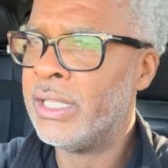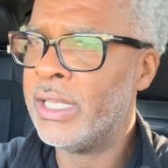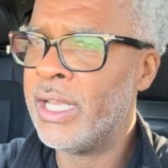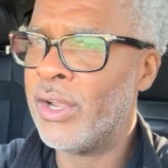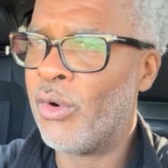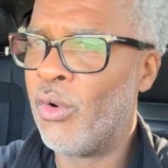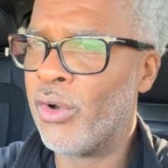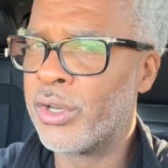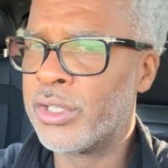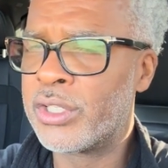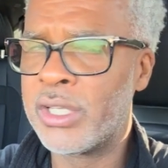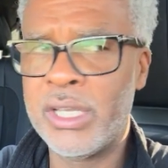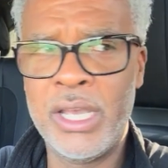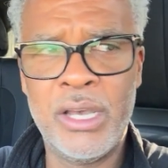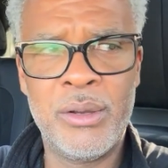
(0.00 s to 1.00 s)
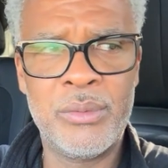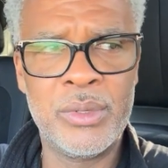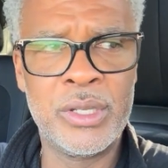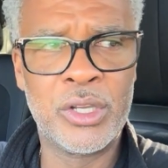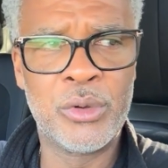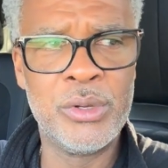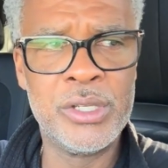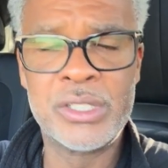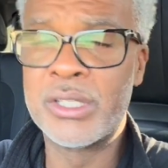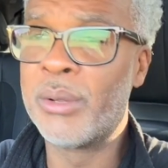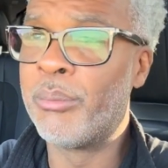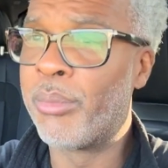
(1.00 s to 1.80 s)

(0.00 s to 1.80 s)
in order to help increase the